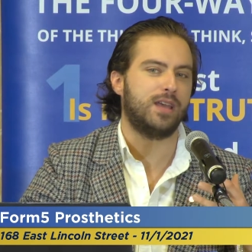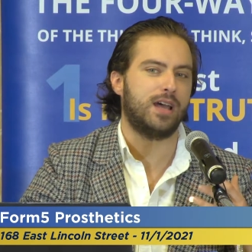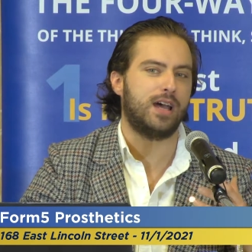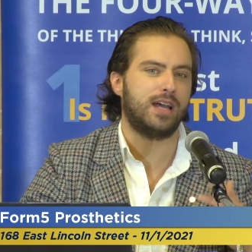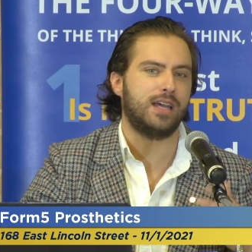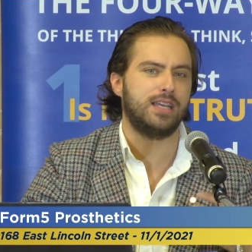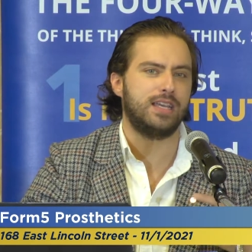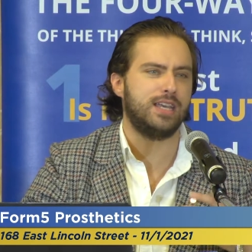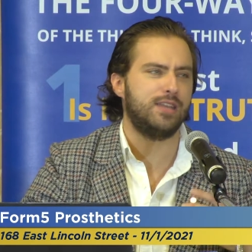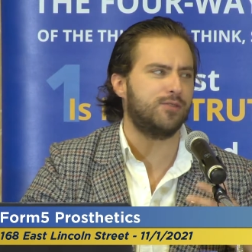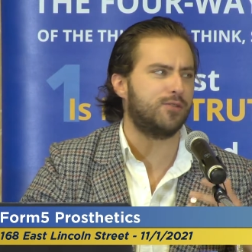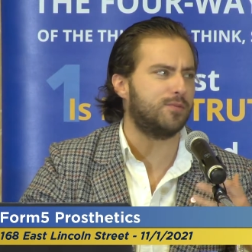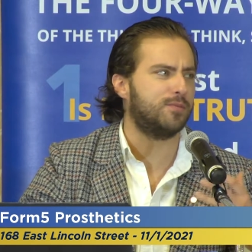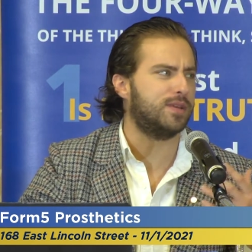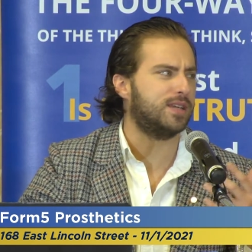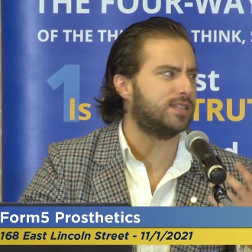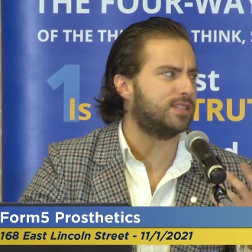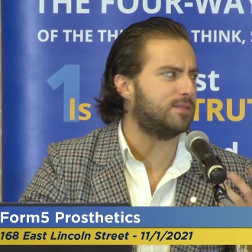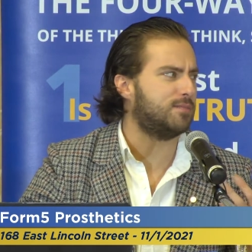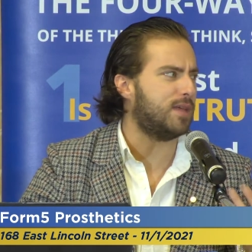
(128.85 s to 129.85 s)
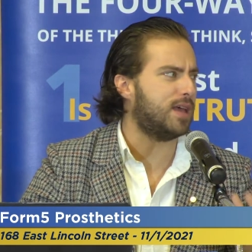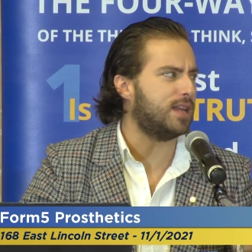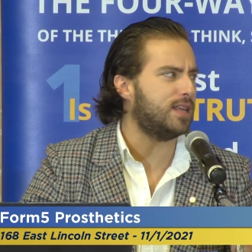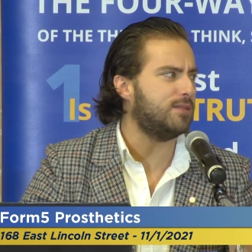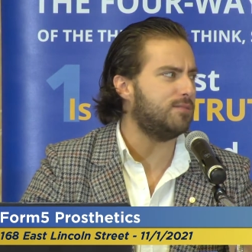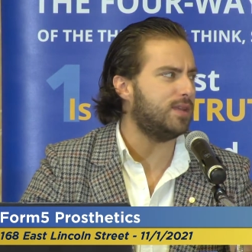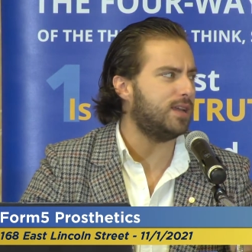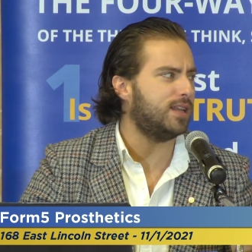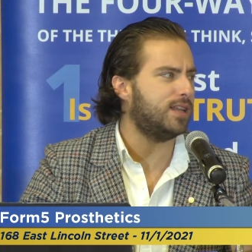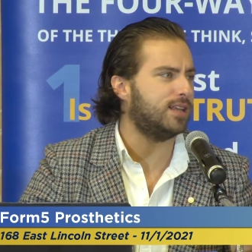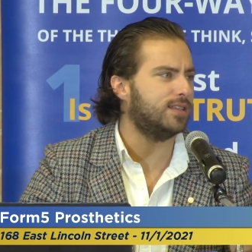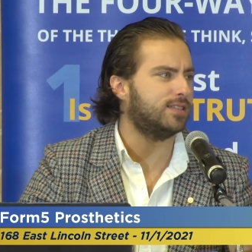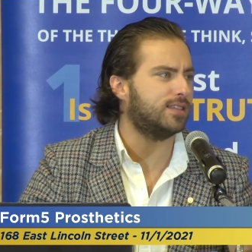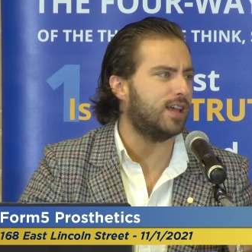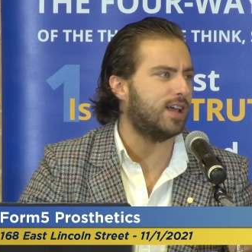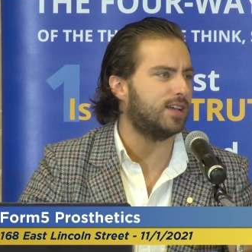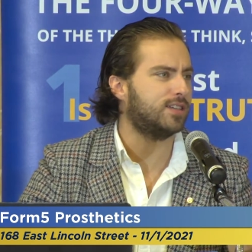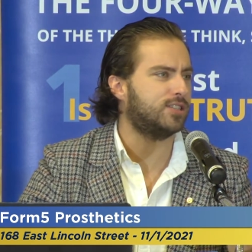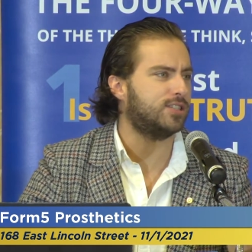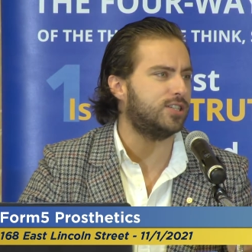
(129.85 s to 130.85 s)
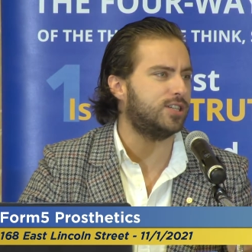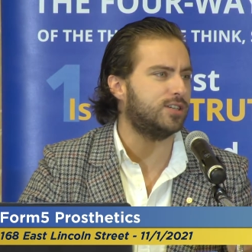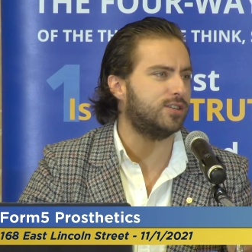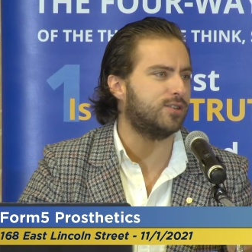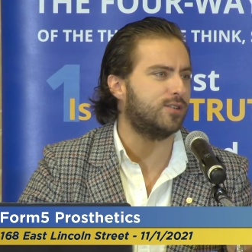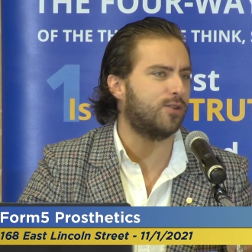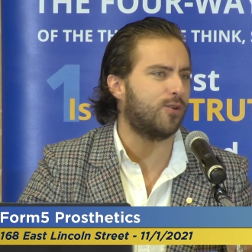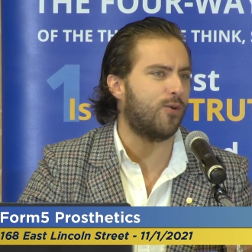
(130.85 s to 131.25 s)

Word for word: I either missed many meetings last year